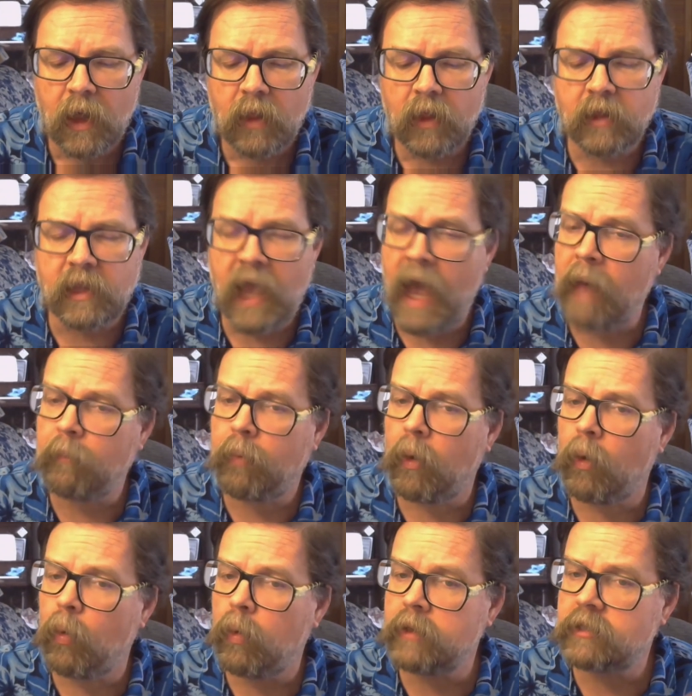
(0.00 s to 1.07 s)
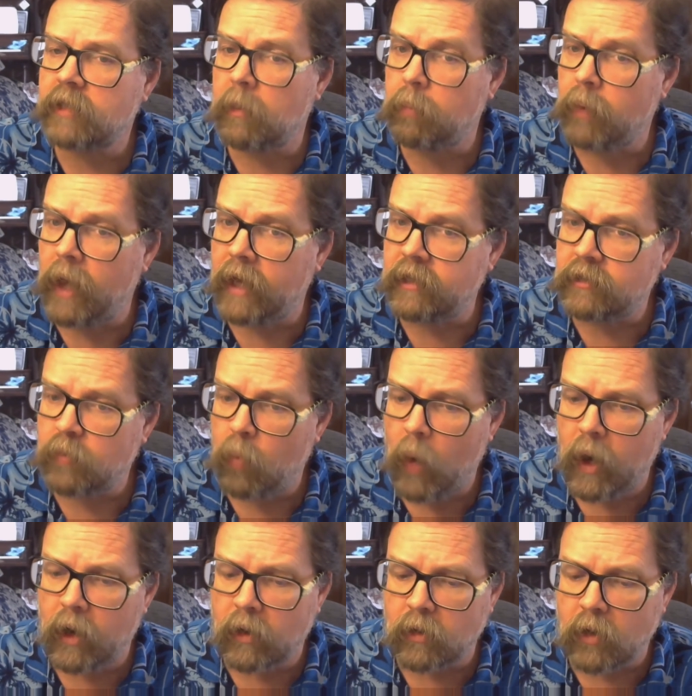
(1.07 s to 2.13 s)
The temple was the place
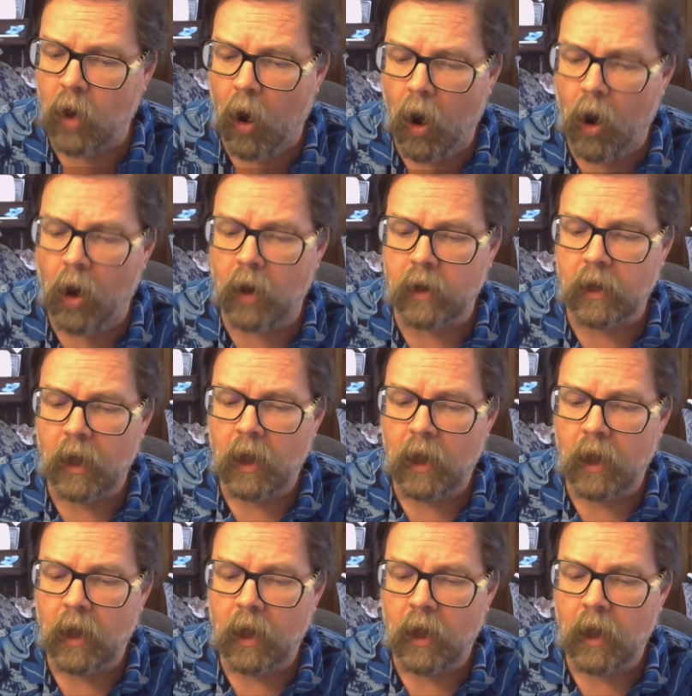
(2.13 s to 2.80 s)
where God